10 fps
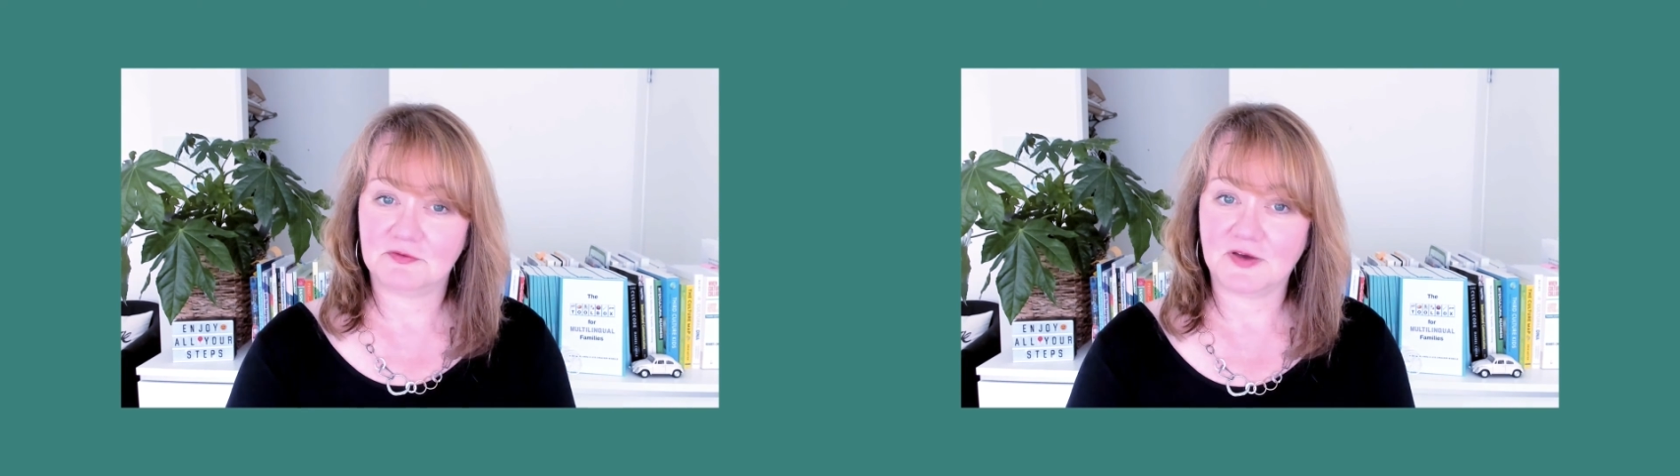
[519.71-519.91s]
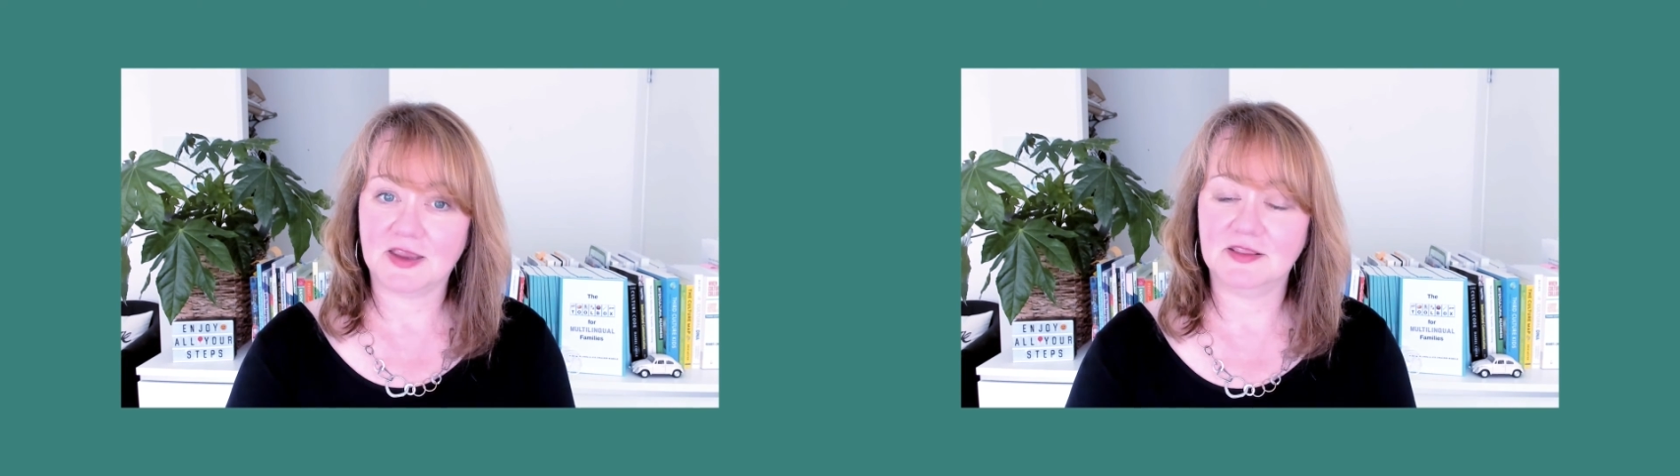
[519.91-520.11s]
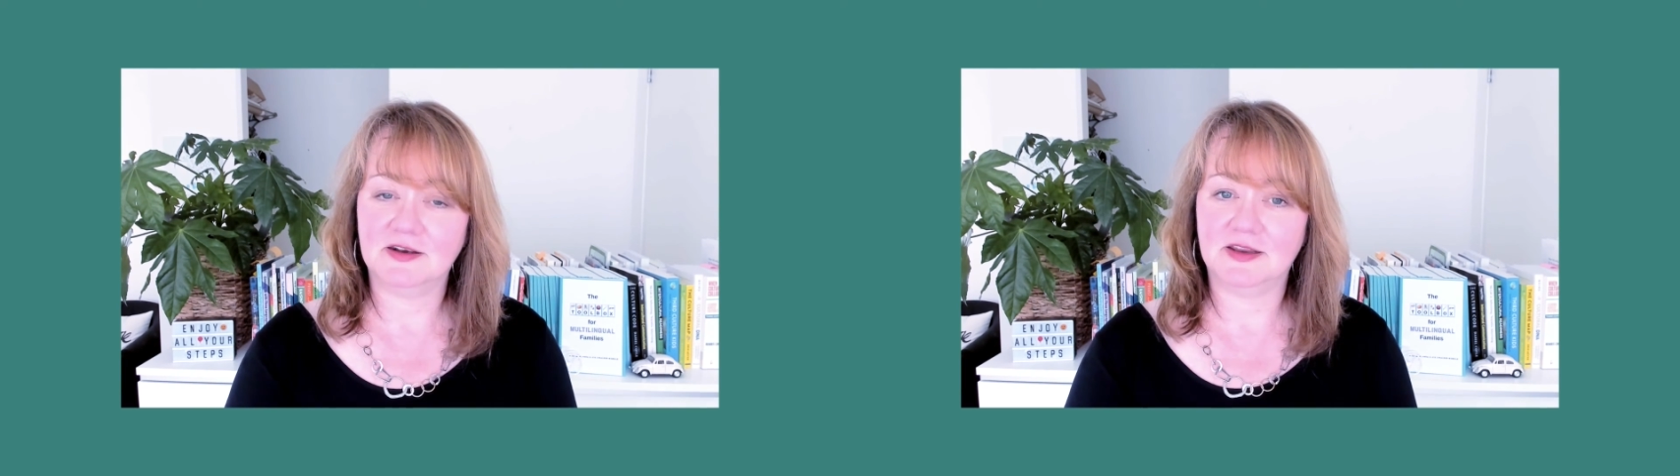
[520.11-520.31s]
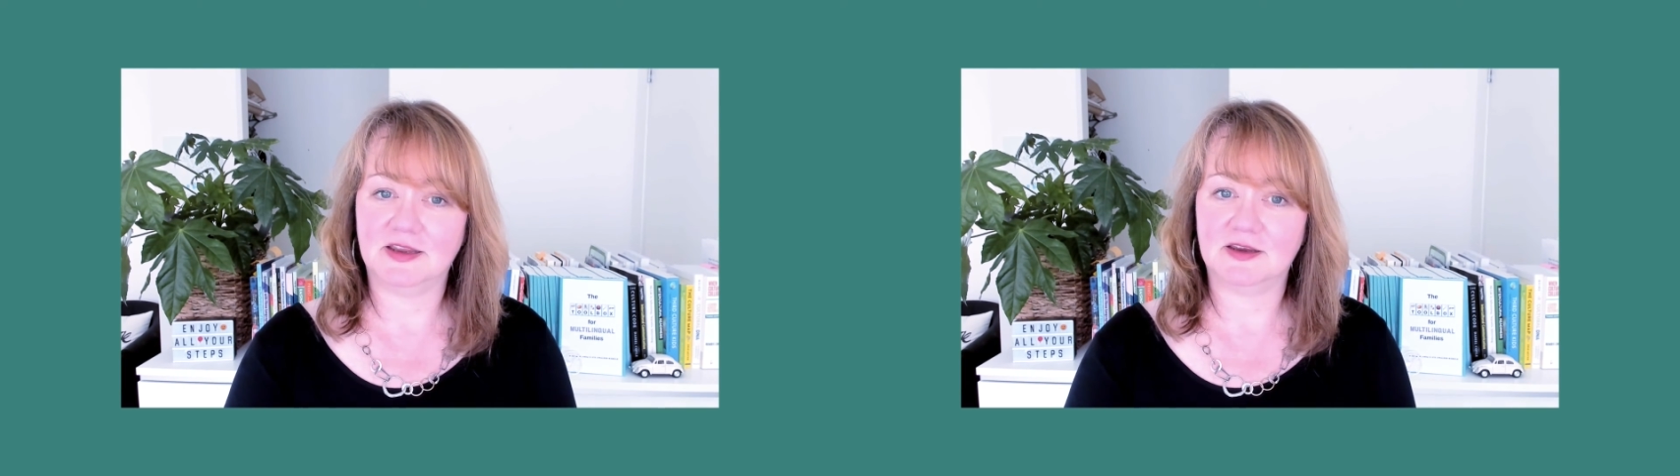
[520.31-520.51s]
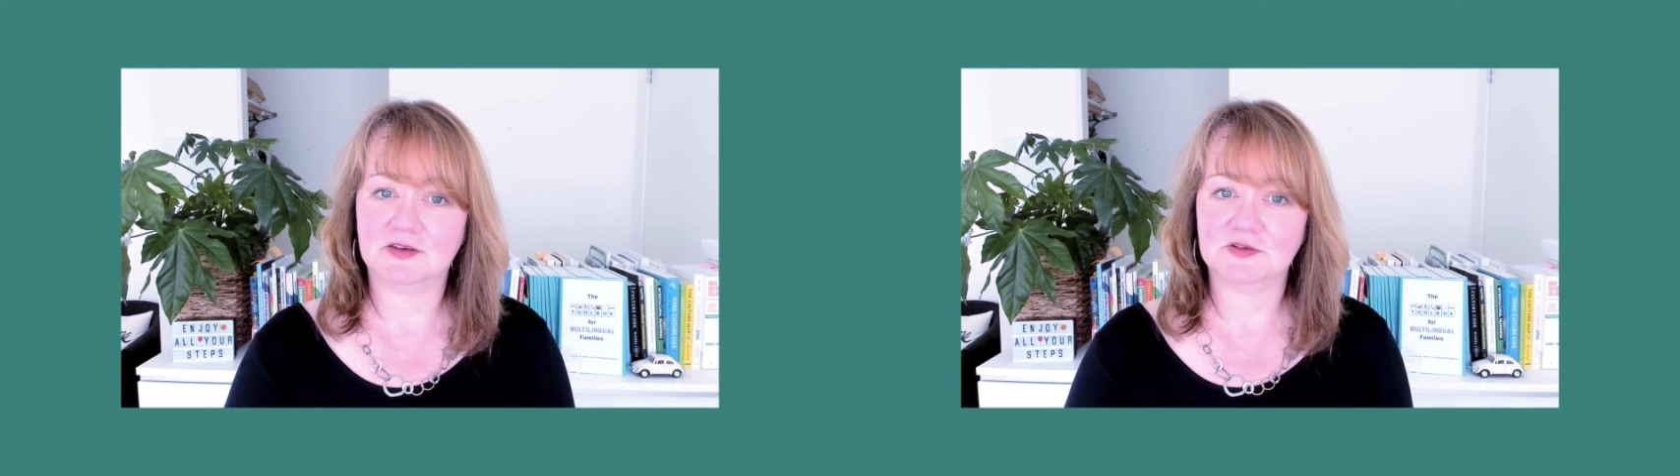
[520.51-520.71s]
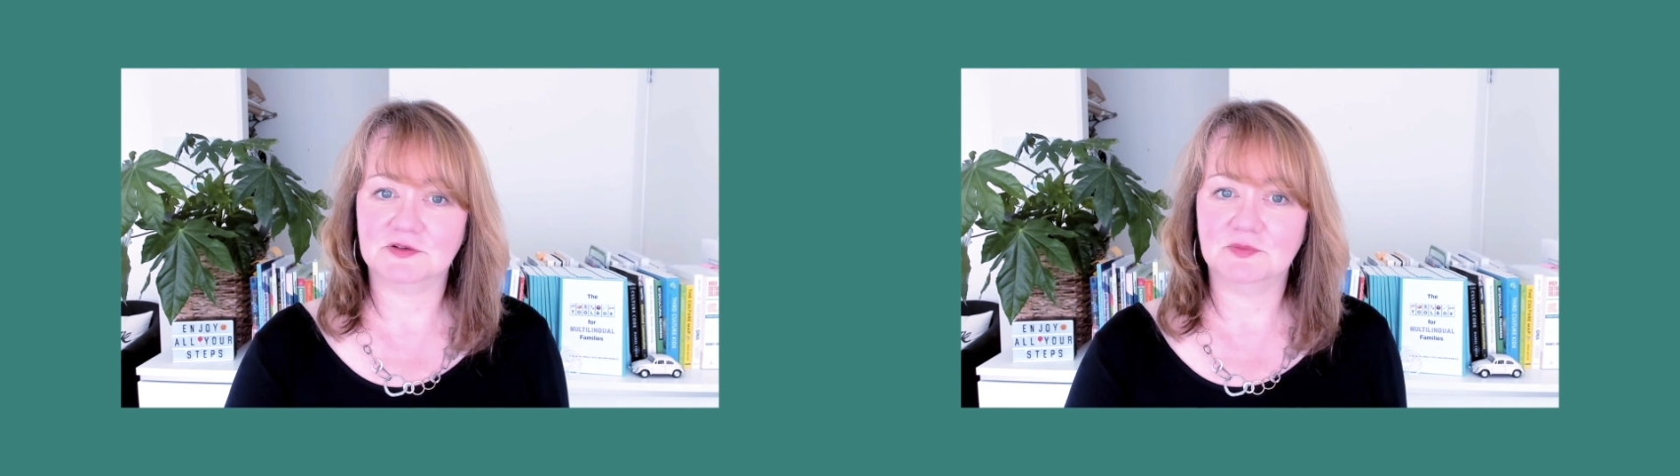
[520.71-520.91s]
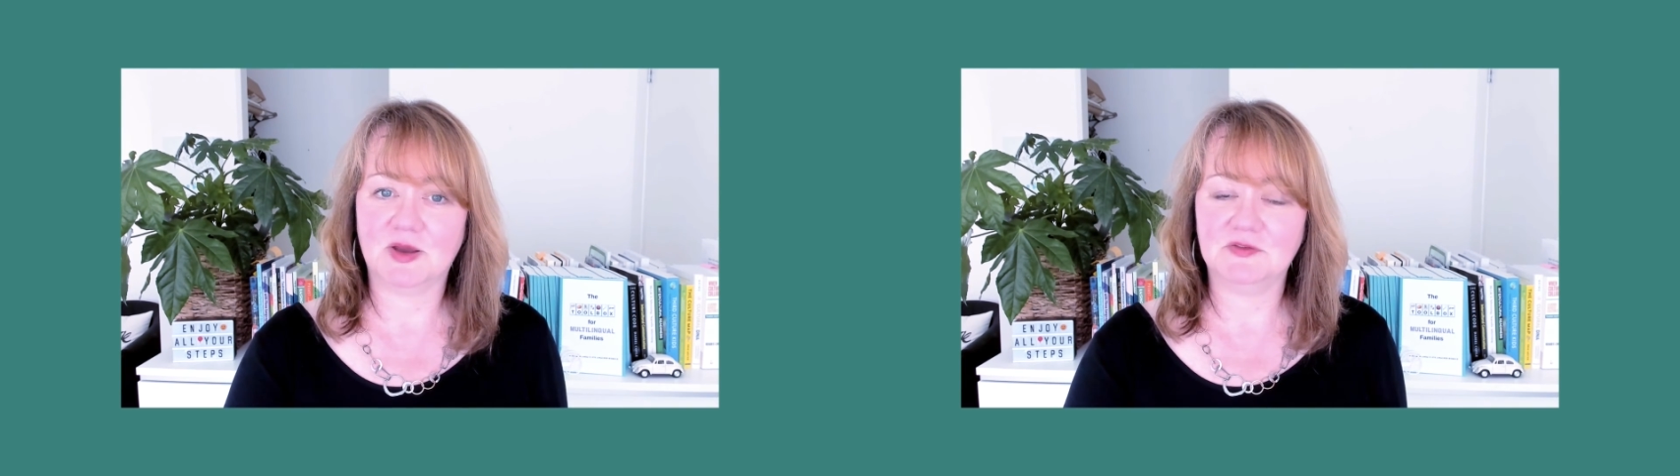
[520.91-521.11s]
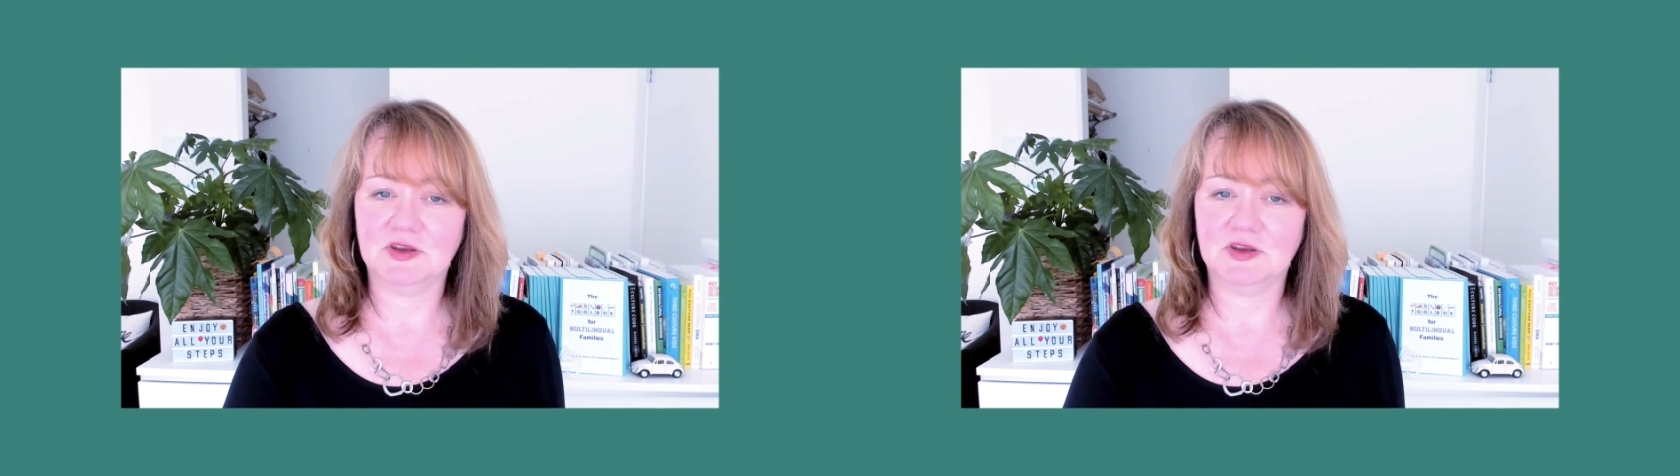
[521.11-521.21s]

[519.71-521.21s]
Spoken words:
Find the link to my